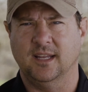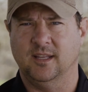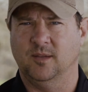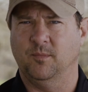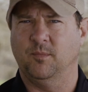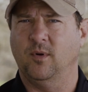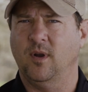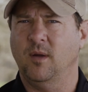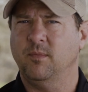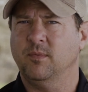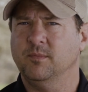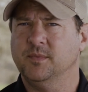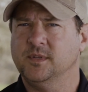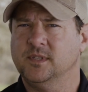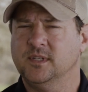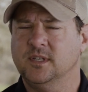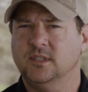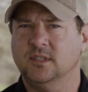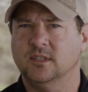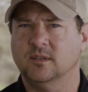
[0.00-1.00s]
in the proper
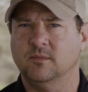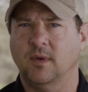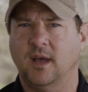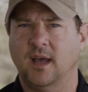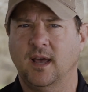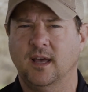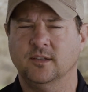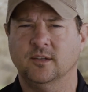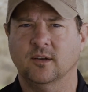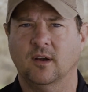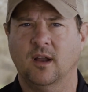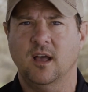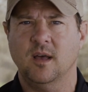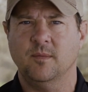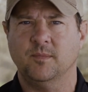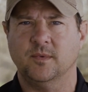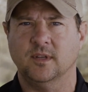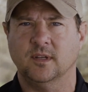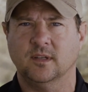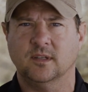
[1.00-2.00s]
position behind your
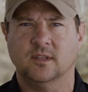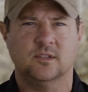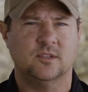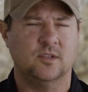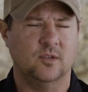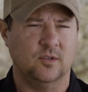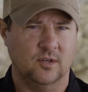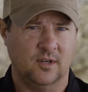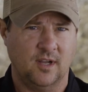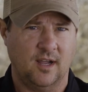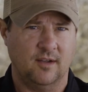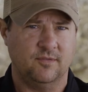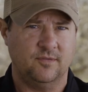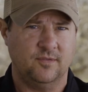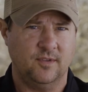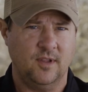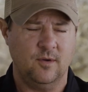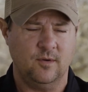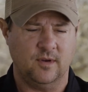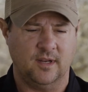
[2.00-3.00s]
optic so you're not
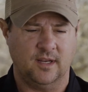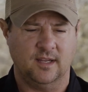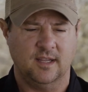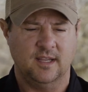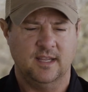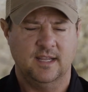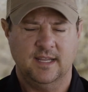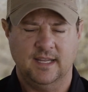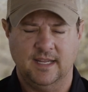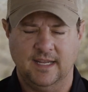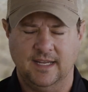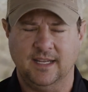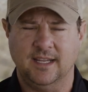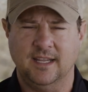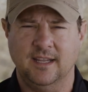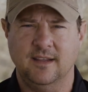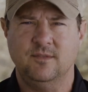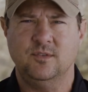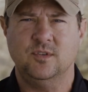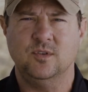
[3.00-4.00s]
floating. It
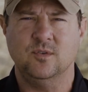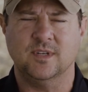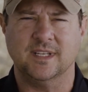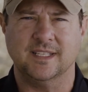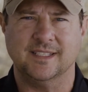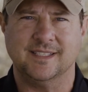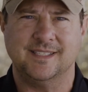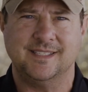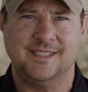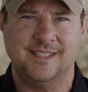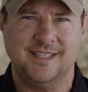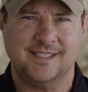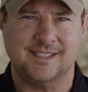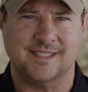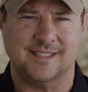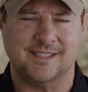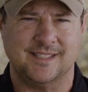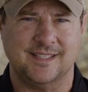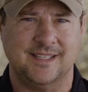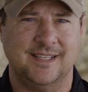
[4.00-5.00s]
gives you
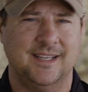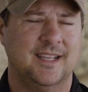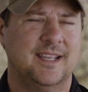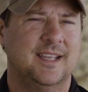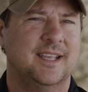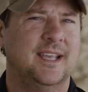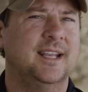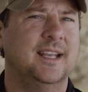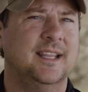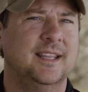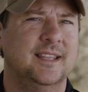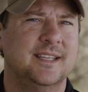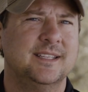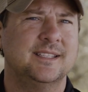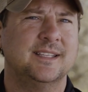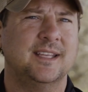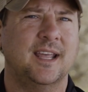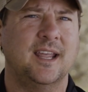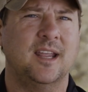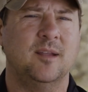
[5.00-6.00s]
consistency, and in
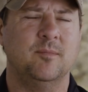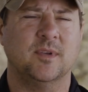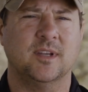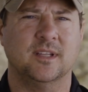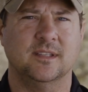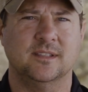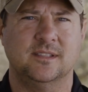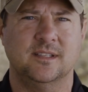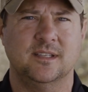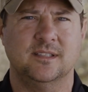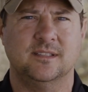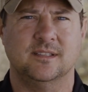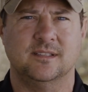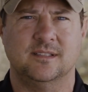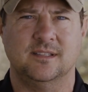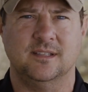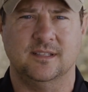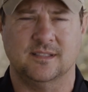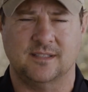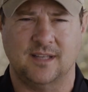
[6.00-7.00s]
this game,
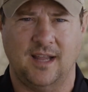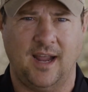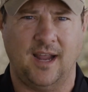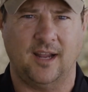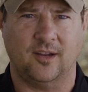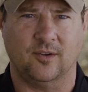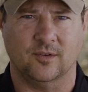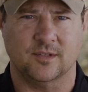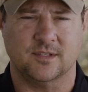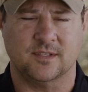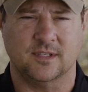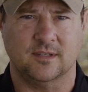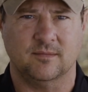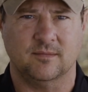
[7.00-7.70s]
consistency is accuracy.